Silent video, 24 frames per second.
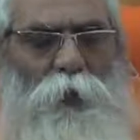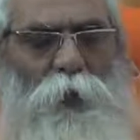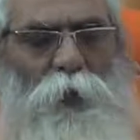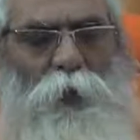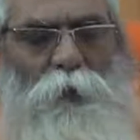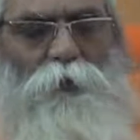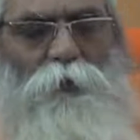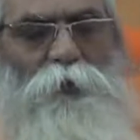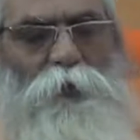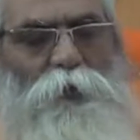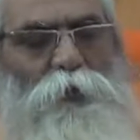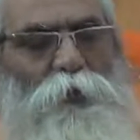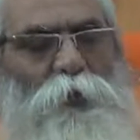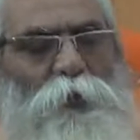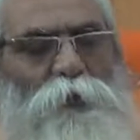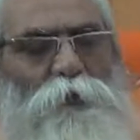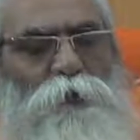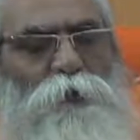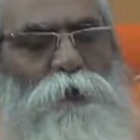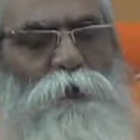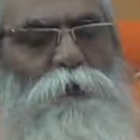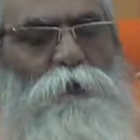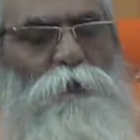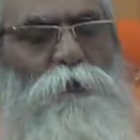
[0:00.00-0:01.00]
As it
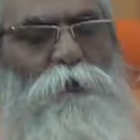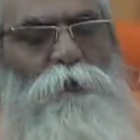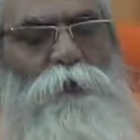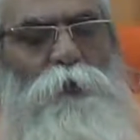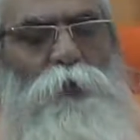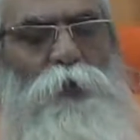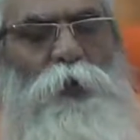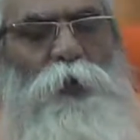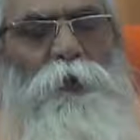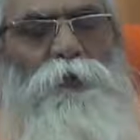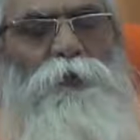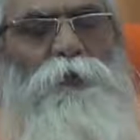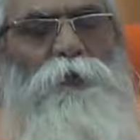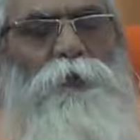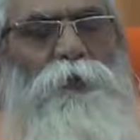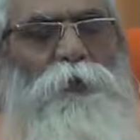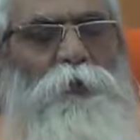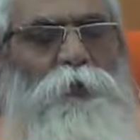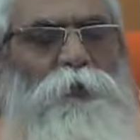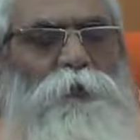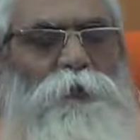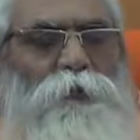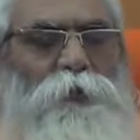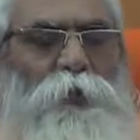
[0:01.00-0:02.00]
is, rest
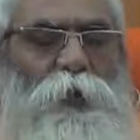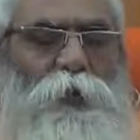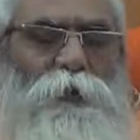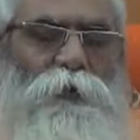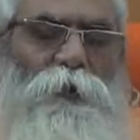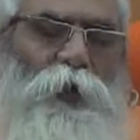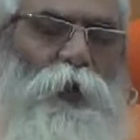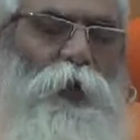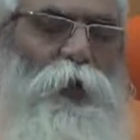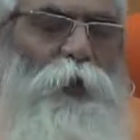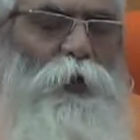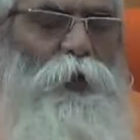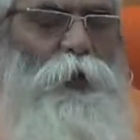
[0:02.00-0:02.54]
stanza